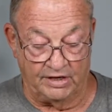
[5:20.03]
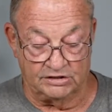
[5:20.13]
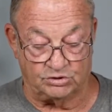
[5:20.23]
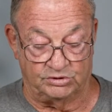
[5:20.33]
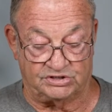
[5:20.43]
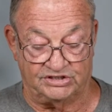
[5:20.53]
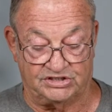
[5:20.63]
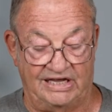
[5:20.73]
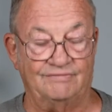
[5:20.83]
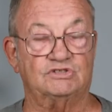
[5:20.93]
So he says,
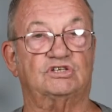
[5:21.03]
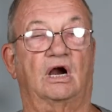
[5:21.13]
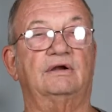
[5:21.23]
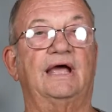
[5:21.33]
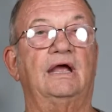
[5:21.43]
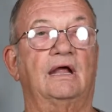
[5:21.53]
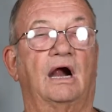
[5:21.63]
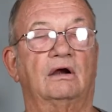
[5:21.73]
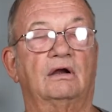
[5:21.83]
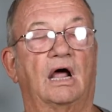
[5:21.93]
give us our day,
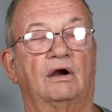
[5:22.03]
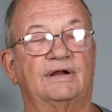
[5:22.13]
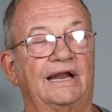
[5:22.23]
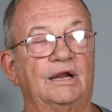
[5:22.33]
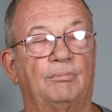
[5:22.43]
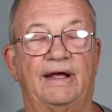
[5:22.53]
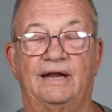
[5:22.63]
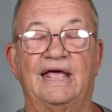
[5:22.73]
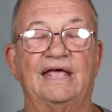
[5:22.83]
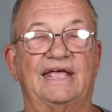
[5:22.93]
our, our daily
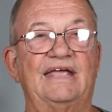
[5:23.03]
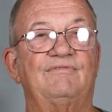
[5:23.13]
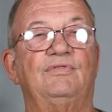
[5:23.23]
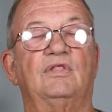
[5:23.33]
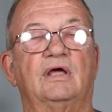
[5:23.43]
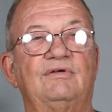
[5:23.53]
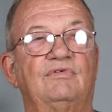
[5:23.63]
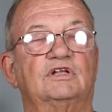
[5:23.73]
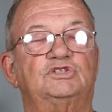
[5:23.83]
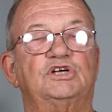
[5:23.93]
bread. Even the,
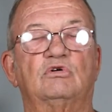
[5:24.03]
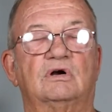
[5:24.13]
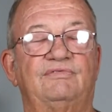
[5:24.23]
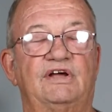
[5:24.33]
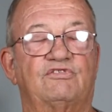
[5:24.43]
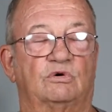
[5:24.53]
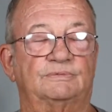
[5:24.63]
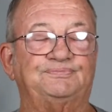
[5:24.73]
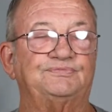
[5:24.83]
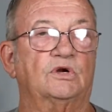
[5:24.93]
even the children of
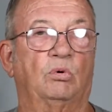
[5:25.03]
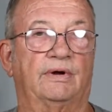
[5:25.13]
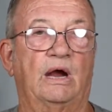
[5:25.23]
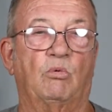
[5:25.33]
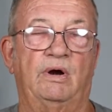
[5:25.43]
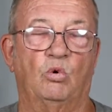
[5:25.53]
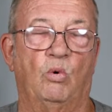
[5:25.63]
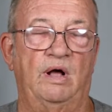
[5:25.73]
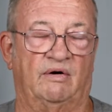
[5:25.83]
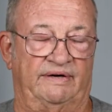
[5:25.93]
Israel, when they were in the
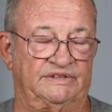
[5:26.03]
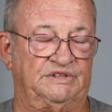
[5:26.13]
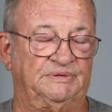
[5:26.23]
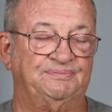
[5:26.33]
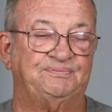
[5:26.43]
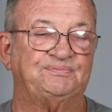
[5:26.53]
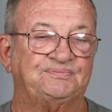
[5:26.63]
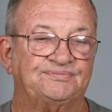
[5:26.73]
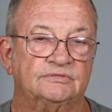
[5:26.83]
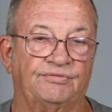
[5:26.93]
wilderness,
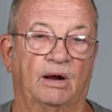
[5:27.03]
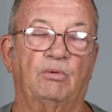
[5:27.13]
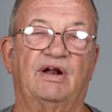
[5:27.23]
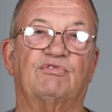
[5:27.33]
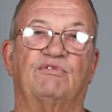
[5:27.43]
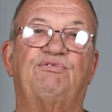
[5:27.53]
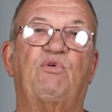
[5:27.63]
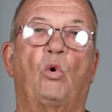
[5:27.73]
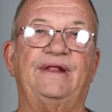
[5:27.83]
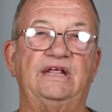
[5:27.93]
they were there for
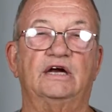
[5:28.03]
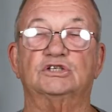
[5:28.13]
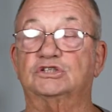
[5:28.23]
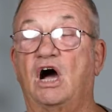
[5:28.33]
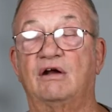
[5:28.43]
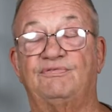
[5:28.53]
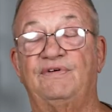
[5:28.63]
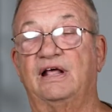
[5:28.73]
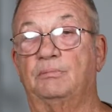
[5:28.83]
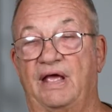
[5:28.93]
40 years. God
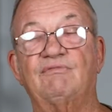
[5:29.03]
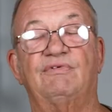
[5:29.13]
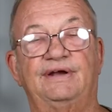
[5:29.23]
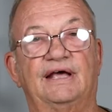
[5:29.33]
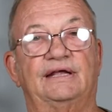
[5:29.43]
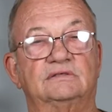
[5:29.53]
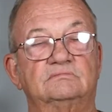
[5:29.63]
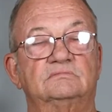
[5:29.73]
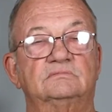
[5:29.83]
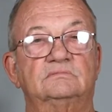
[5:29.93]
fed them every day.
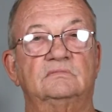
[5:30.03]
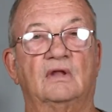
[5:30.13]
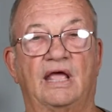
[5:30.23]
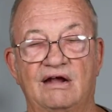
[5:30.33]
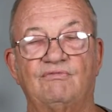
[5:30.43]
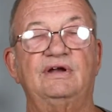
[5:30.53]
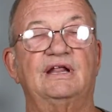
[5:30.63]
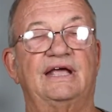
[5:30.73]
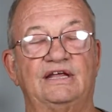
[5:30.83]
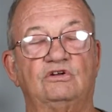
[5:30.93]
Every
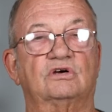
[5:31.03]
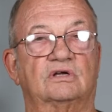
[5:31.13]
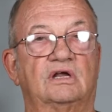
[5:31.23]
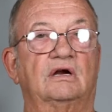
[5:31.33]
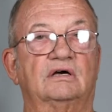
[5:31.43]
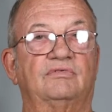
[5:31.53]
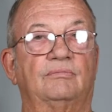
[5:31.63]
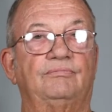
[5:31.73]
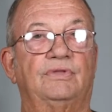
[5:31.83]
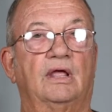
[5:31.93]
day he took care of them.